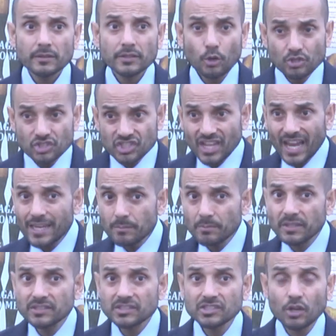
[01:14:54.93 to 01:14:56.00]
Those
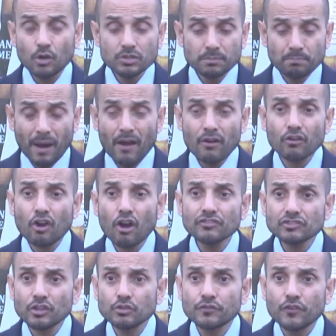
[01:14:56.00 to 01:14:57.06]
statements, those
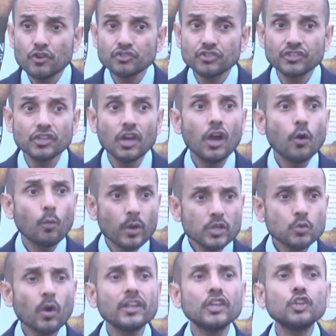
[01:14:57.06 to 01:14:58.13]
paragraphs, those verses.
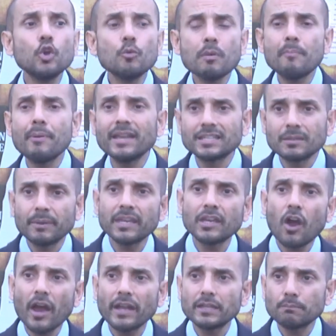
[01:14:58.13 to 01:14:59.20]
Which one are you prepared to be
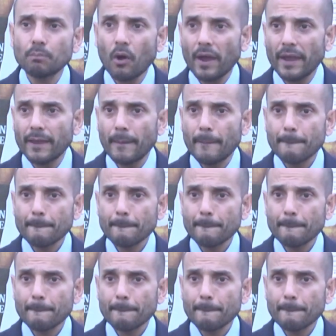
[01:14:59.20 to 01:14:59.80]
guided by?